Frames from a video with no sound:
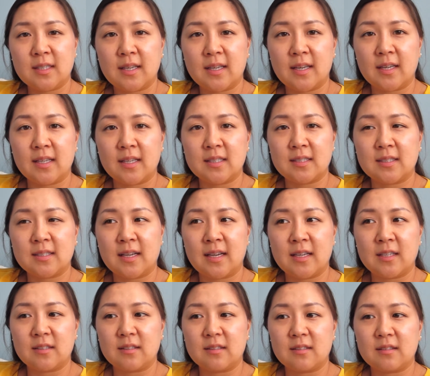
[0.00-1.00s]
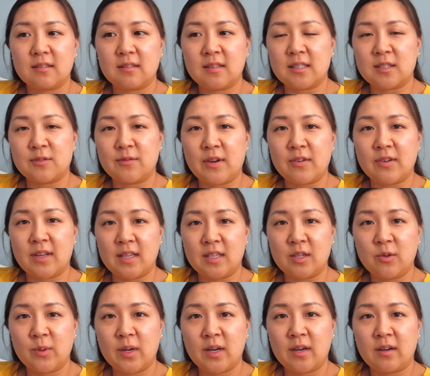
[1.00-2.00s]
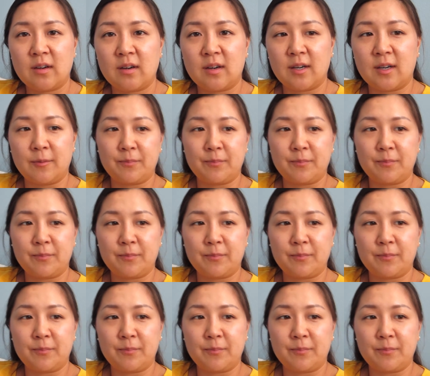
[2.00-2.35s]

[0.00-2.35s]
and I guess that's found anywhere.